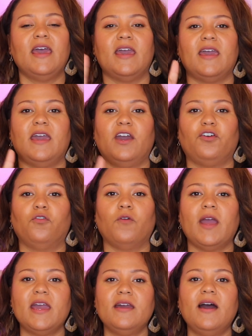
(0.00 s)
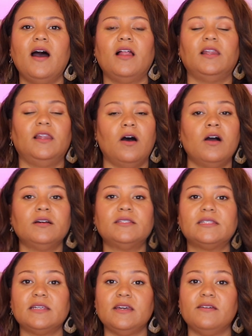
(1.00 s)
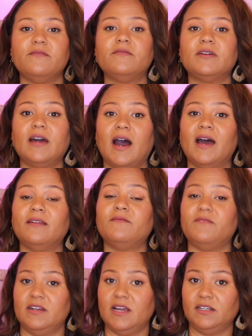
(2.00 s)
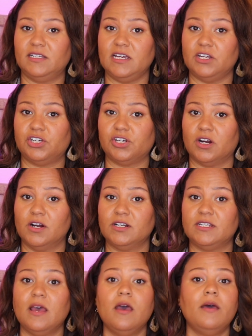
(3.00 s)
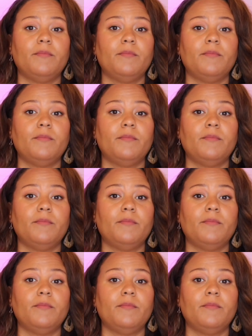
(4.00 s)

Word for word: a gray long sleeve cotton v-neck t-shirt